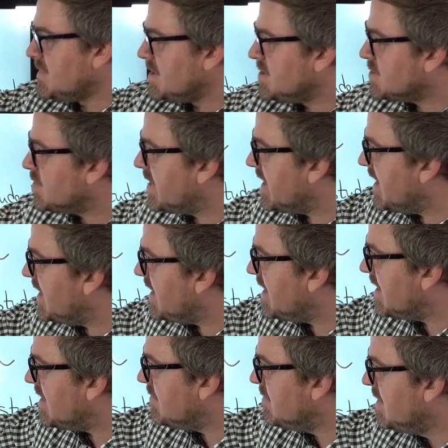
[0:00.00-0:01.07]
So at 8
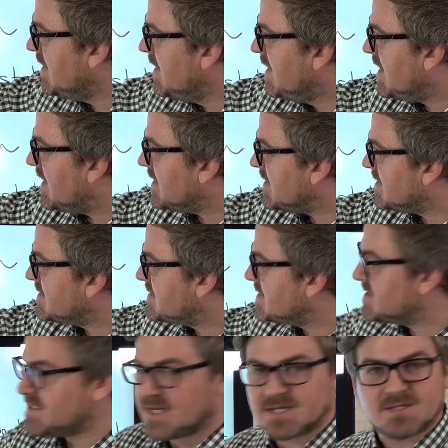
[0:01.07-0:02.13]
a.m., I did a
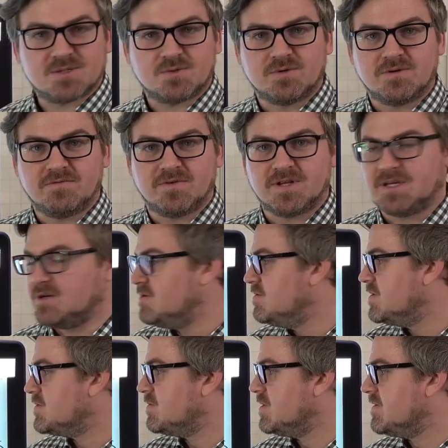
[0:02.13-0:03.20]
success story video
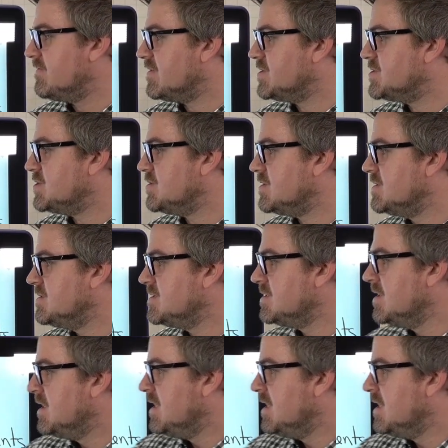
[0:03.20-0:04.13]
with one of our students.